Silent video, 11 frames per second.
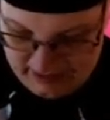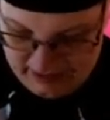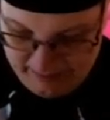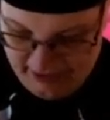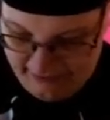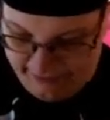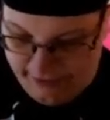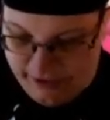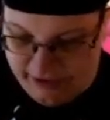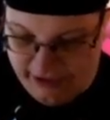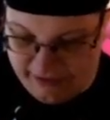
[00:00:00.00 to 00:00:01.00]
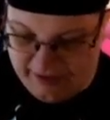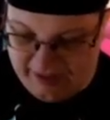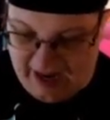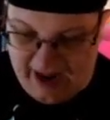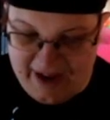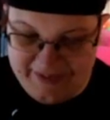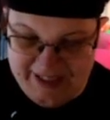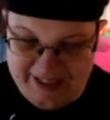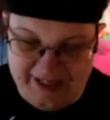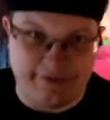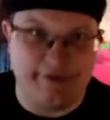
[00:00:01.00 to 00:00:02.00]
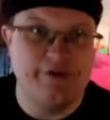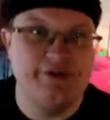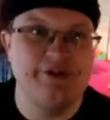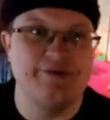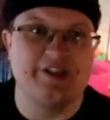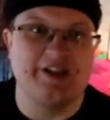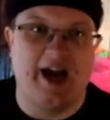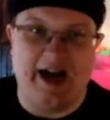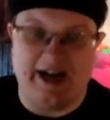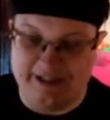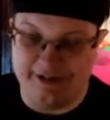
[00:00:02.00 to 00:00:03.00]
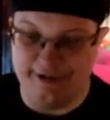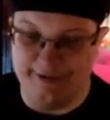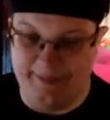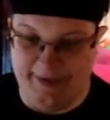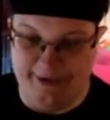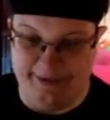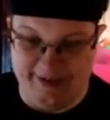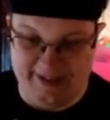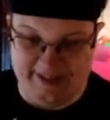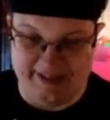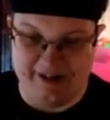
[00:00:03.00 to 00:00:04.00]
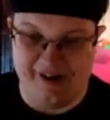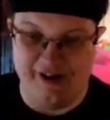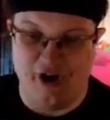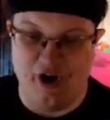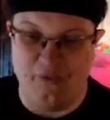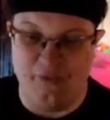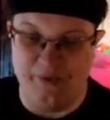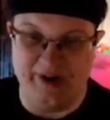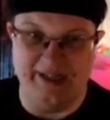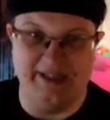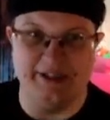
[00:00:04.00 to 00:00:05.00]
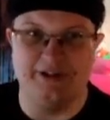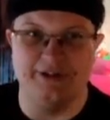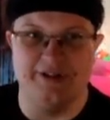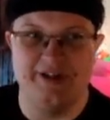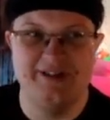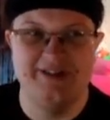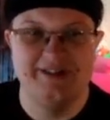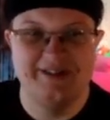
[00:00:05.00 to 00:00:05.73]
But Frozone's, I have to say, Frozone's costume, though, was really good.